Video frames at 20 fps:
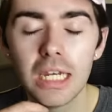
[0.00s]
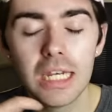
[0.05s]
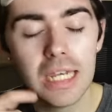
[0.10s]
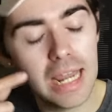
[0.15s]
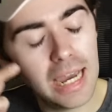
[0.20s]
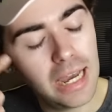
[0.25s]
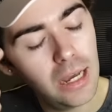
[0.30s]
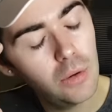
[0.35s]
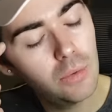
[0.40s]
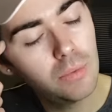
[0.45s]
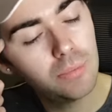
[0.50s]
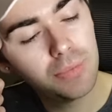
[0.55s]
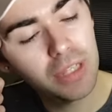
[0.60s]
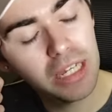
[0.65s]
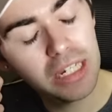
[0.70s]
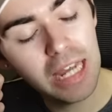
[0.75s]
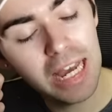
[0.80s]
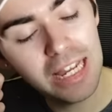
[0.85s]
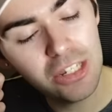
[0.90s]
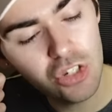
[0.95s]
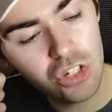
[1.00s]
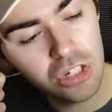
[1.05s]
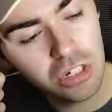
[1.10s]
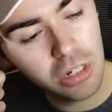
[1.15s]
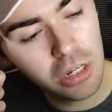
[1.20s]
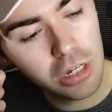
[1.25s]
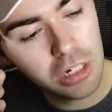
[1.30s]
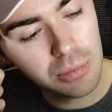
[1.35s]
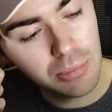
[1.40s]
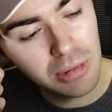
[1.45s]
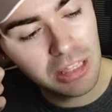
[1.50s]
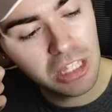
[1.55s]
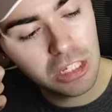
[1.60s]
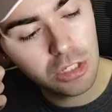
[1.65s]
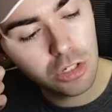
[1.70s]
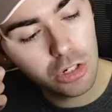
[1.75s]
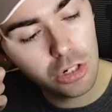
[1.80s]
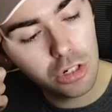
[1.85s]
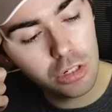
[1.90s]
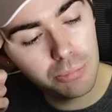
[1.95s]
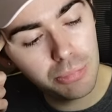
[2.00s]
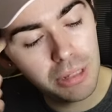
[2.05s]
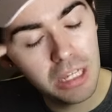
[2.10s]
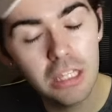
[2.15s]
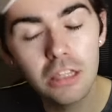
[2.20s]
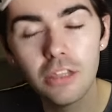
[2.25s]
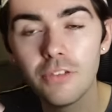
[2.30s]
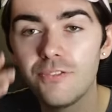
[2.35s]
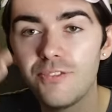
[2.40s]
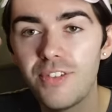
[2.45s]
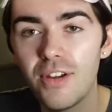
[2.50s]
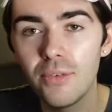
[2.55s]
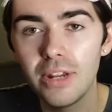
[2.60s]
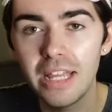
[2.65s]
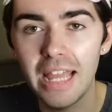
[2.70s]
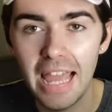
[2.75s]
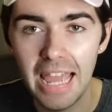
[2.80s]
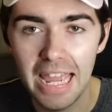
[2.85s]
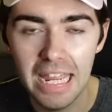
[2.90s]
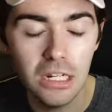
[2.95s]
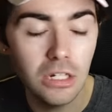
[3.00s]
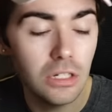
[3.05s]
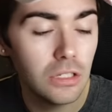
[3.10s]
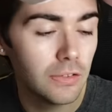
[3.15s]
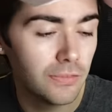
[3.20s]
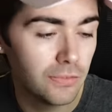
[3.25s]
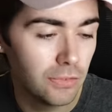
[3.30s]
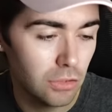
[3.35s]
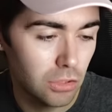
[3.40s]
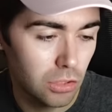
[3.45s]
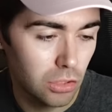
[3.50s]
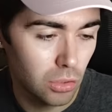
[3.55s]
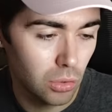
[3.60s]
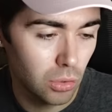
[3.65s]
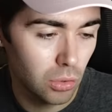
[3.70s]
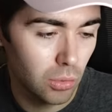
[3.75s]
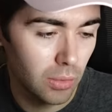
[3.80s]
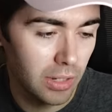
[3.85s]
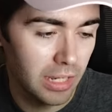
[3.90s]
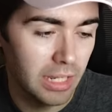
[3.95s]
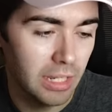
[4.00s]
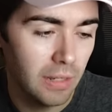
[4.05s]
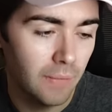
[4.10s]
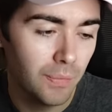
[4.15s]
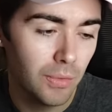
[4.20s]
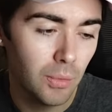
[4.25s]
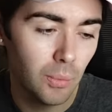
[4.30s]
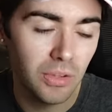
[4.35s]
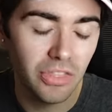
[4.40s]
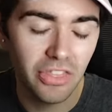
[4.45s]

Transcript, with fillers: Now, it has just occurred to me this could be the very end of the story,